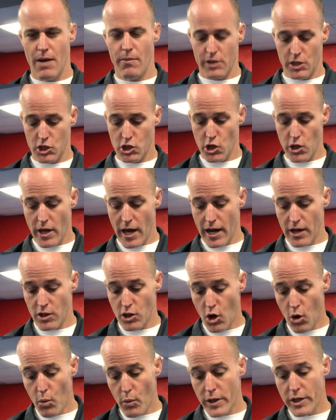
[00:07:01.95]
and we can show you how to
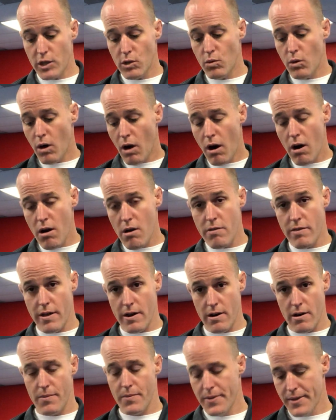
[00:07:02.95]
know when you are
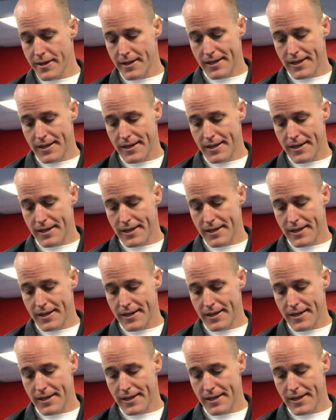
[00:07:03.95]
there.